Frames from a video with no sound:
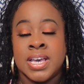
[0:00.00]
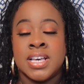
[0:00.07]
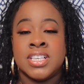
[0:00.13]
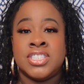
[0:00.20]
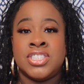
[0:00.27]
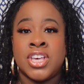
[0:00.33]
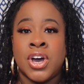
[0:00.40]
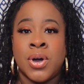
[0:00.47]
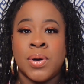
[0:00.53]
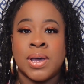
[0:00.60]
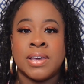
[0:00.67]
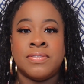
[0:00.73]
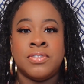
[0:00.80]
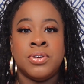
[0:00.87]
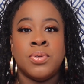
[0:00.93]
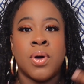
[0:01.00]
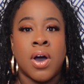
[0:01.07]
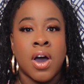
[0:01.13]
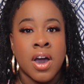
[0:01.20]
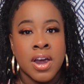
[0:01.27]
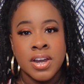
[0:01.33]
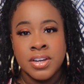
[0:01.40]
So if you
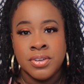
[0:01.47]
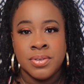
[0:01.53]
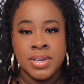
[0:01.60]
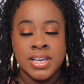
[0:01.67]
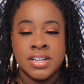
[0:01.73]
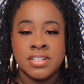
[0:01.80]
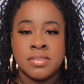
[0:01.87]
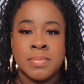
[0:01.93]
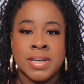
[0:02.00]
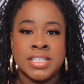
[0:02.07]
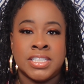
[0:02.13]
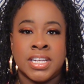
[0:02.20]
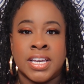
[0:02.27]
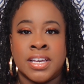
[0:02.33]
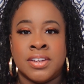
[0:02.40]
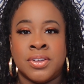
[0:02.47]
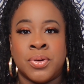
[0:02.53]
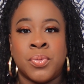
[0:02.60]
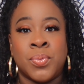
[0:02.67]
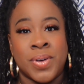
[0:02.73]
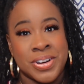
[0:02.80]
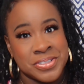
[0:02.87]
are new here to my
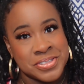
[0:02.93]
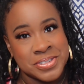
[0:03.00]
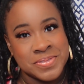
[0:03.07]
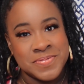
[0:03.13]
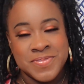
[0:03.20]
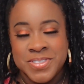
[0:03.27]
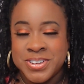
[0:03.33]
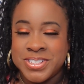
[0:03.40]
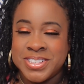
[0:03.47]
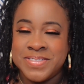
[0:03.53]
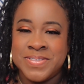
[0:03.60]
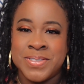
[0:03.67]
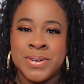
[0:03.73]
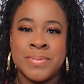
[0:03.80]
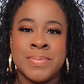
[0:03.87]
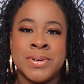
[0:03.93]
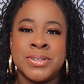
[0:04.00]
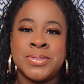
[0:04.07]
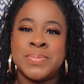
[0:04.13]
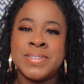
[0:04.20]
channel, welcome first and foremost.